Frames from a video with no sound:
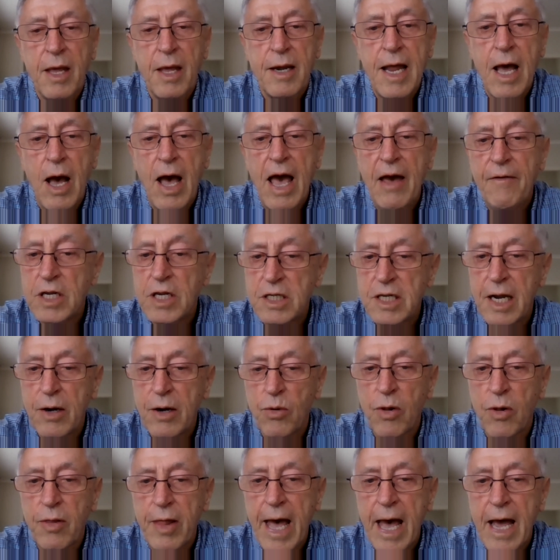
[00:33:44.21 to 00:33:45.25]
Now, having said
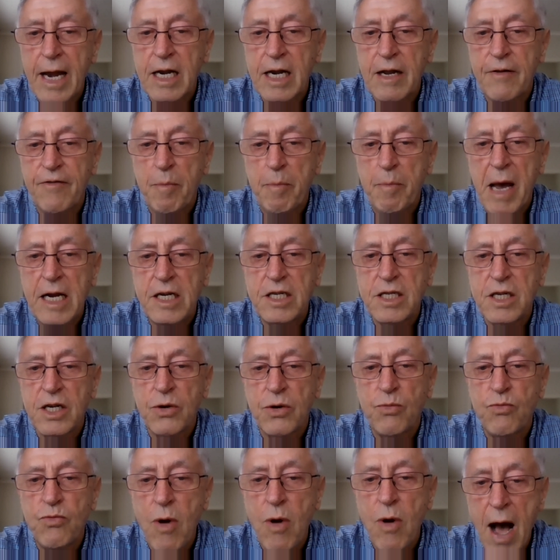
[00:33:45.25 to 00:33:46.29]
all that, if a patient
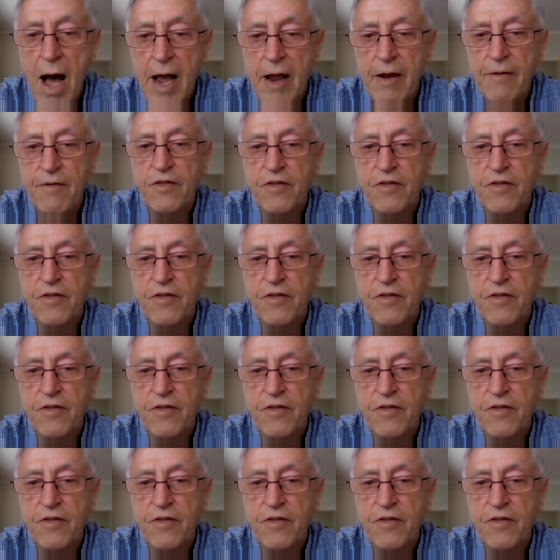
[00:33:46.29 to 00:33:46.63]
arrived